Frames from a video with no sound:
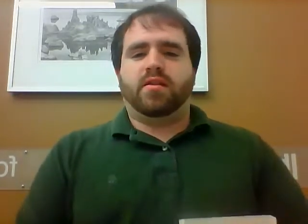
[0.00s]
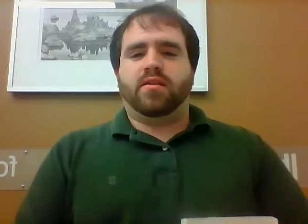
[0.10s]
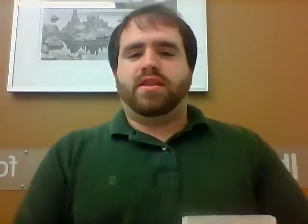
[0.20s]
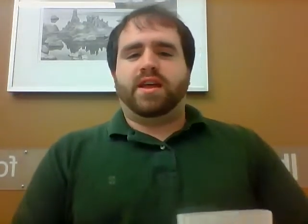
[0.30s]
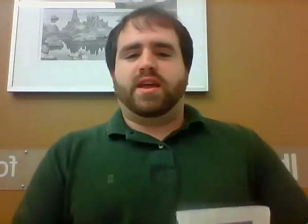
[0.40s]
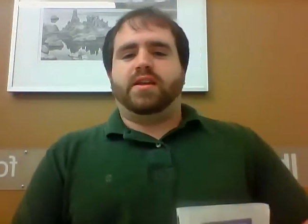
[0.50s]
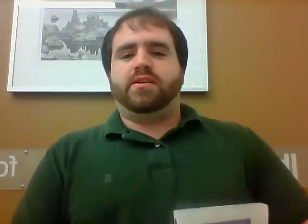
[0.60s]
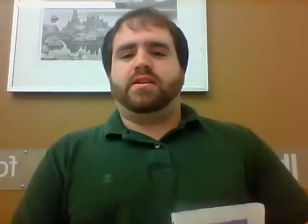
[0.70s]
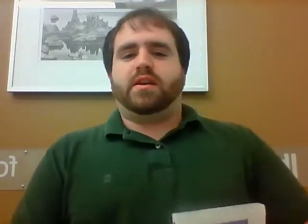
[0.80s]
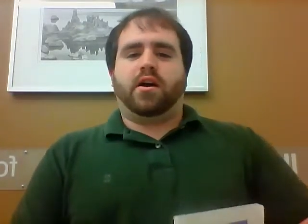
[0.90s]

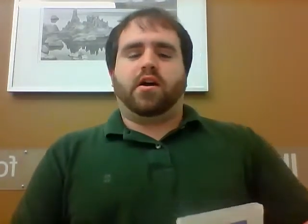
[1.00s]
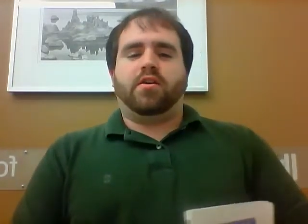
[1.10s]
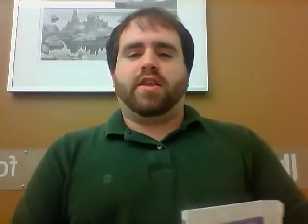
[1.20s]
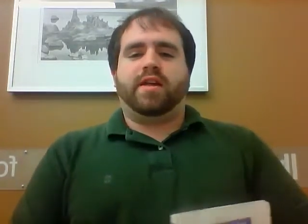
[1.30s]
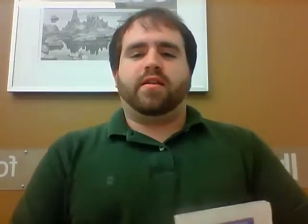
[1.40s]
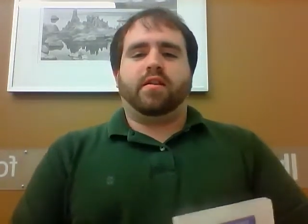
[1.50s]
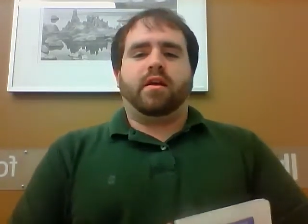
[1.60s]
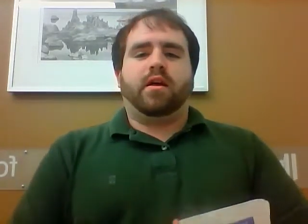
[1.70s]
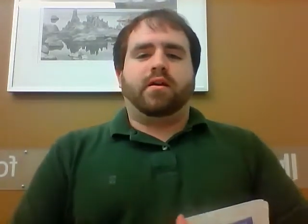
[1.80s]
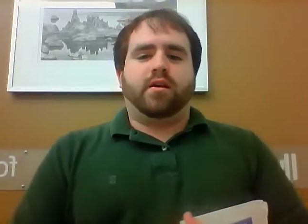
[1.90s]
they are that
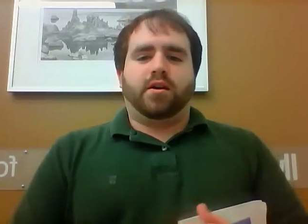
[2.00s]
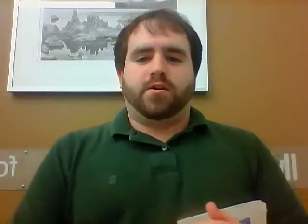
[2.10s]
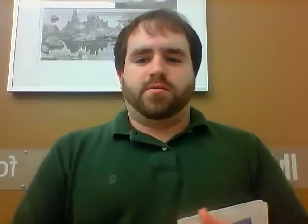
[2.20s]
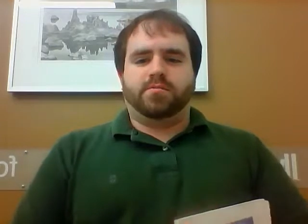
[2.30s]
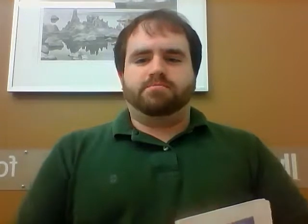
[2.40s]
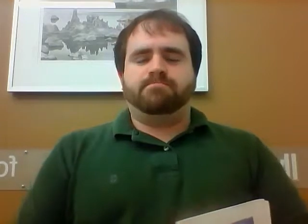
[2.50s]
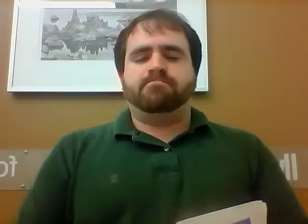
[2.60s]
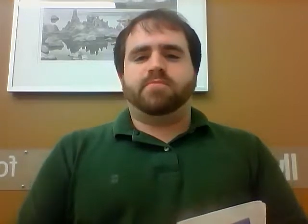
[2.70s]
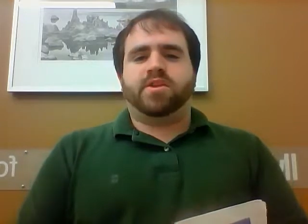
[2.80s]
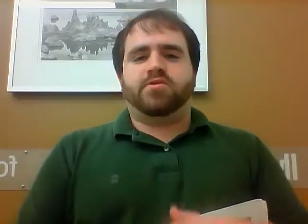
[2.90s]

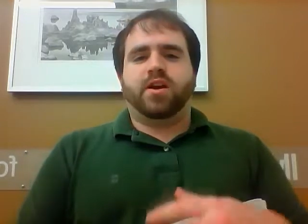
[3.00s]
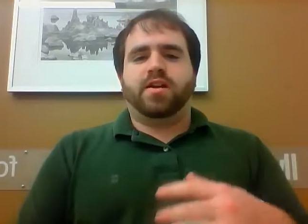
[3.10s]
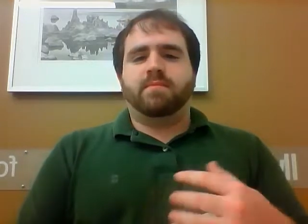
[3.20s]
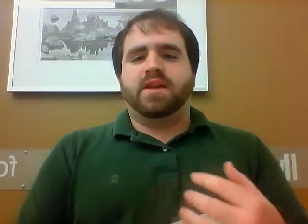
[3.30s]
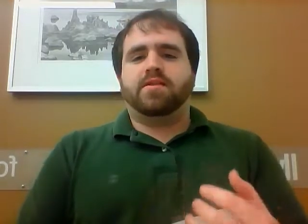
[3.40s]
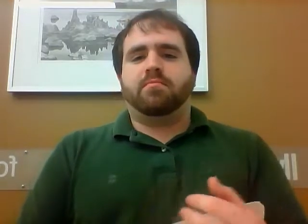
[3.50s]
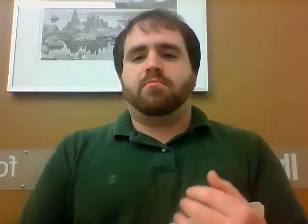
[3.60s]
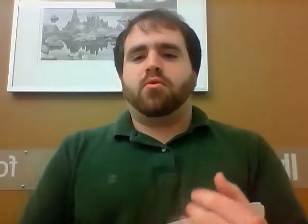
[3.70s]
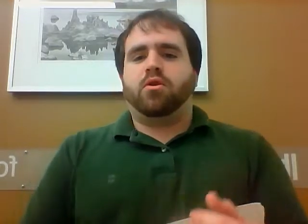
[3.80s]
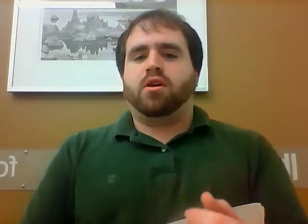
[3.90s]
they're trying to make the
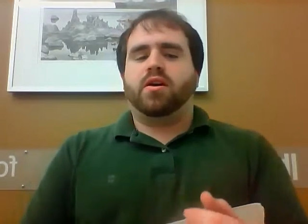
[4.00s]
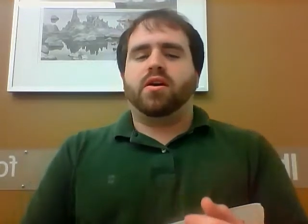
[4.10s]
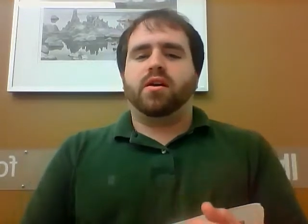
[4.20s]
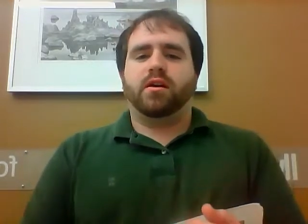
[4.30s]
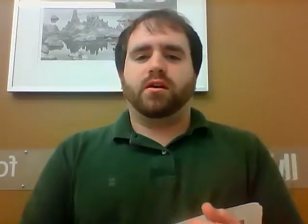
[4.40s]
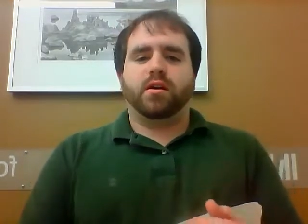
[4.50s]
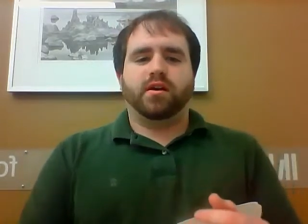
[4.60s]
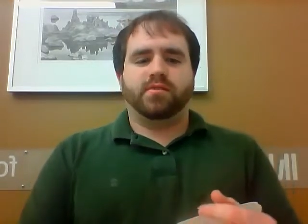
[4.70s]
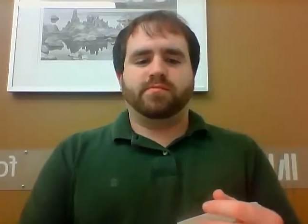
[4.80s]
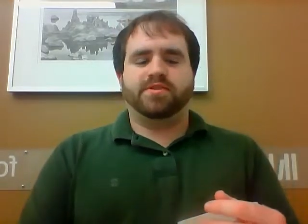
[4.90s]
book
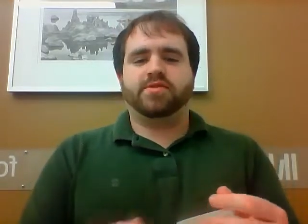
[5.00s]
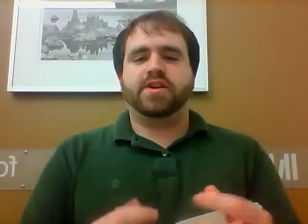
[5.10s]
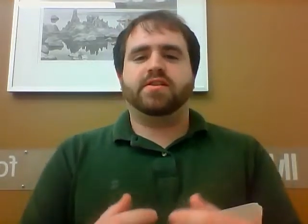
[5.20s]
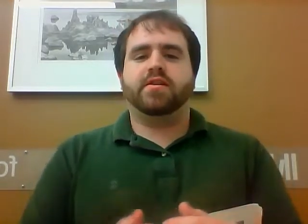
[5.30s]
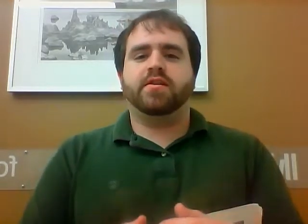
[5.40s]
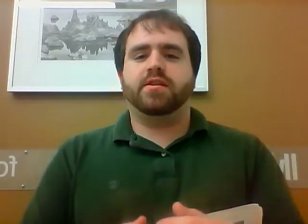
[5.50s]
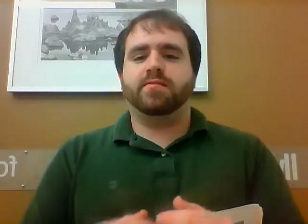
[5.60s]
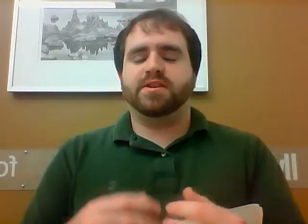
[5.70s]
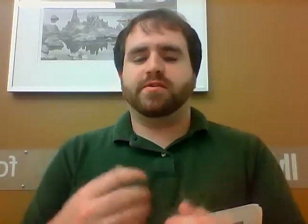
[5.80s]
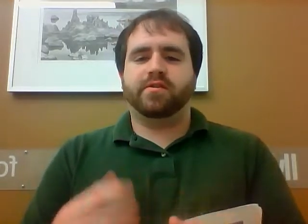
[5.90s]
the
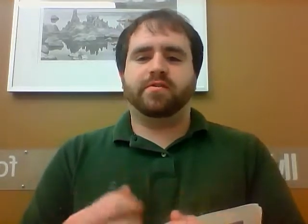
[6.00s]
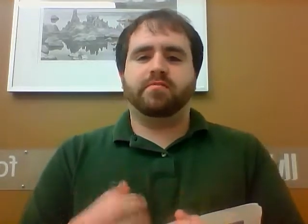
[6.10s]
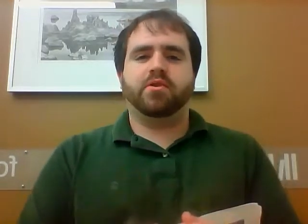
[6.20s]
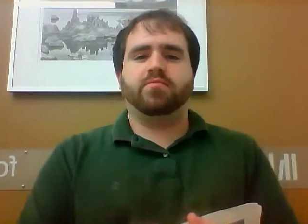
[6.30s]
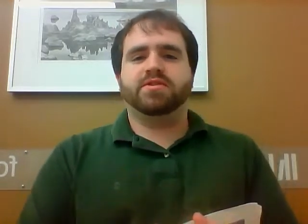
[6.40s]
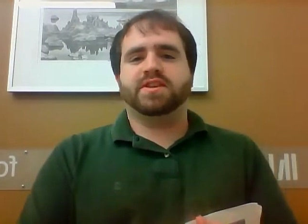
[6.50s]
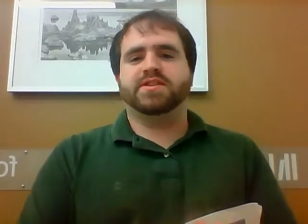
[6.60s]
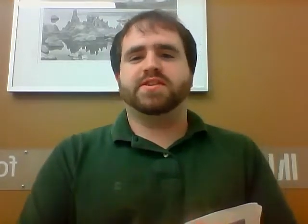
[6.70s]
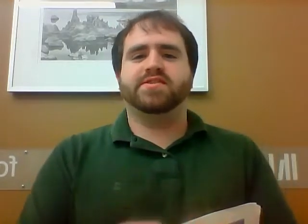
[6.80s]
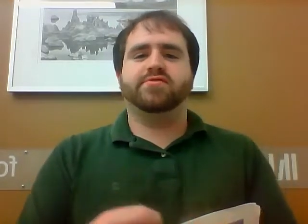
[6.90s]
material in the book
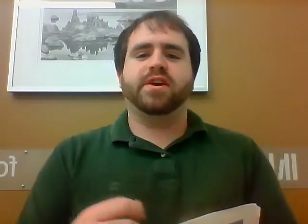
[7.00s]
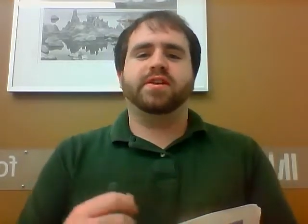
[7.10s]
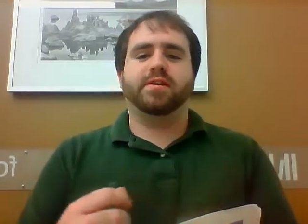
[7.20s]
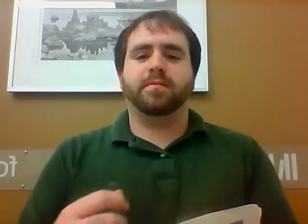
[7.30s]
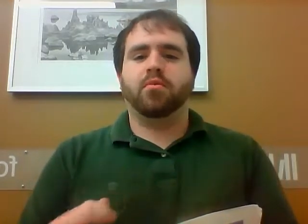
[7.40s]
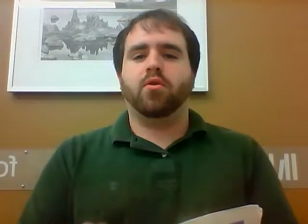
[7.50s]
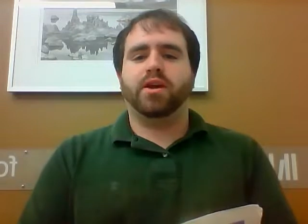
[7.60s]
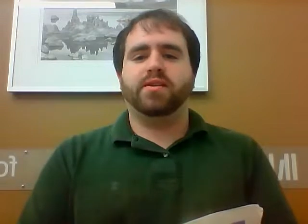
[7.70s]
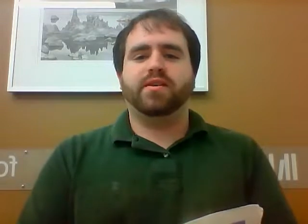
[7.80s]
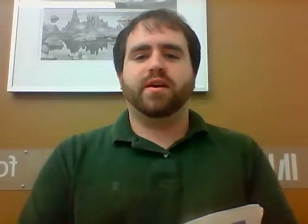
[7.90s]
presented straight to the
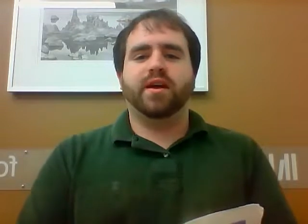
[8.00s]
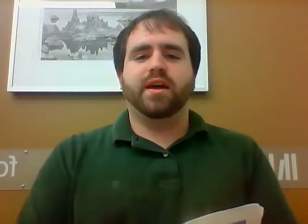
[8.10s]
point,